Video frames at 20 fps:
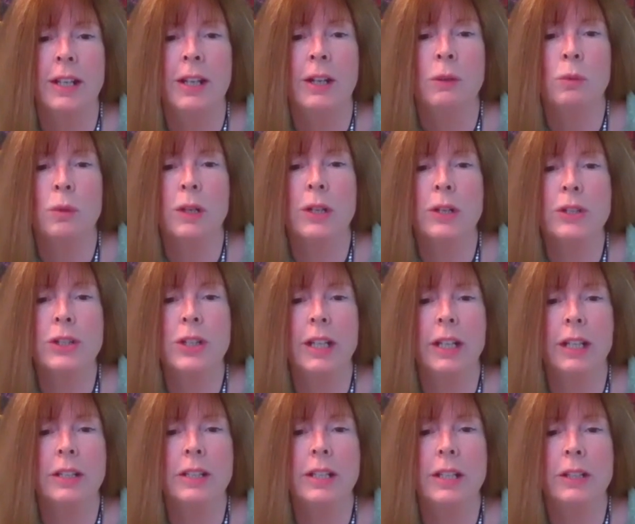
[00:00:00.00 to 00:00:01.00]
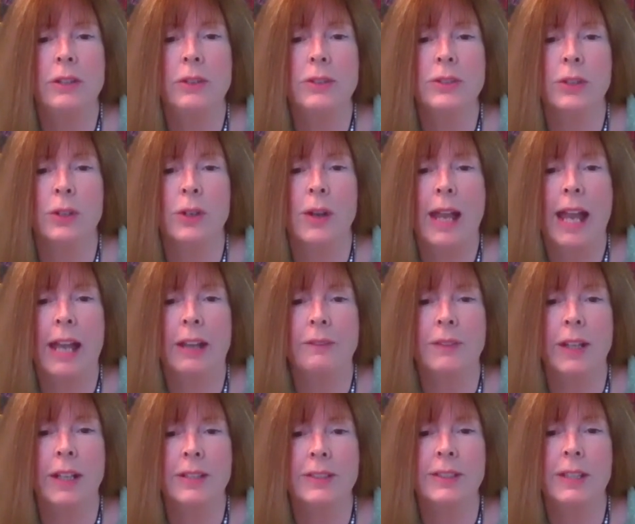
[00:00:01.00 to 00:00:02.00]
where she continues her
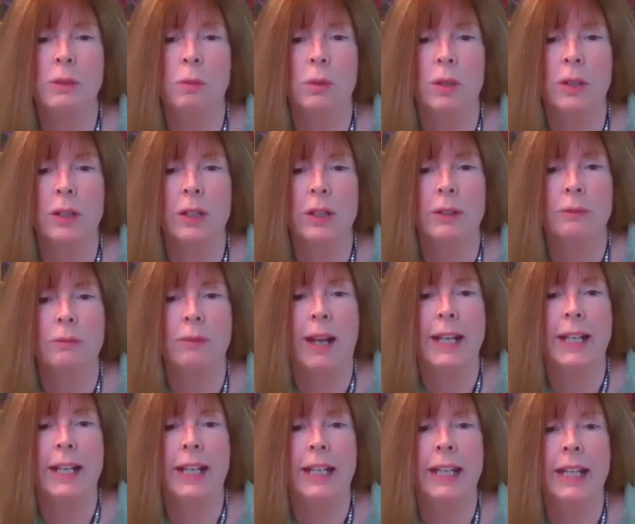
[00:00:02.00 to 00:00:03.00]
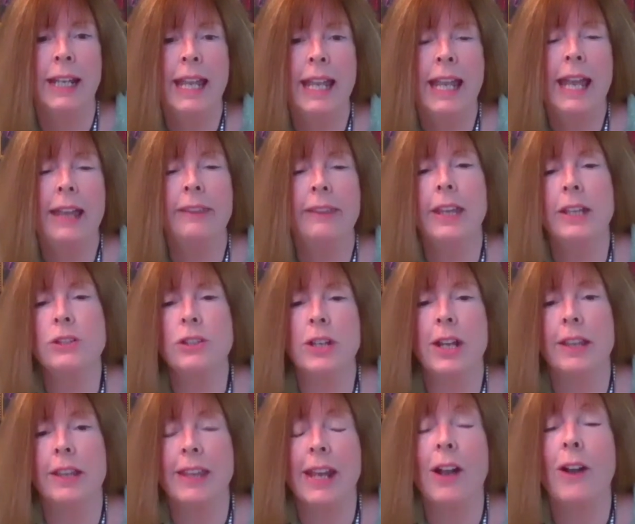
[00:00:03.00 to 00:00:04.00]
advocacy work, writing, and then
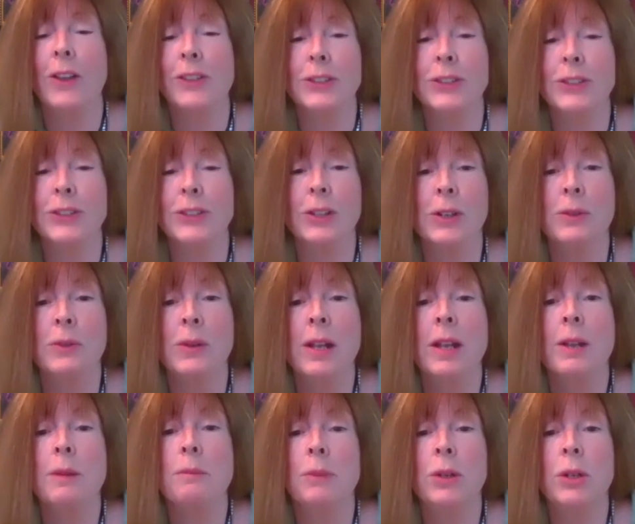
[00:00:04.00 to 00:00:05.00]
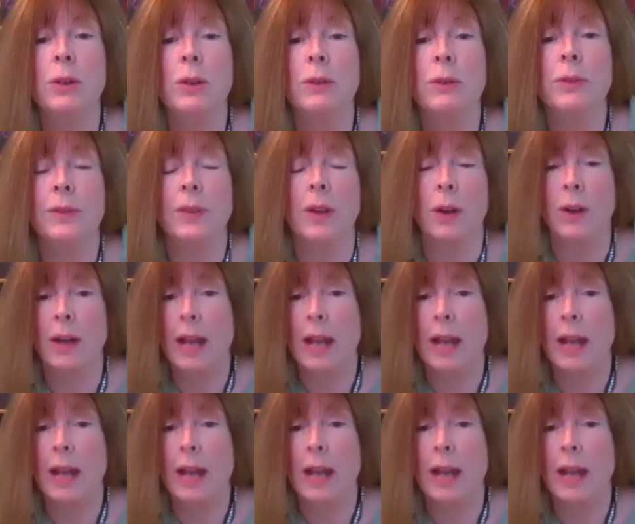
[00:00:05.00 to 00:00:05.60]
they also move or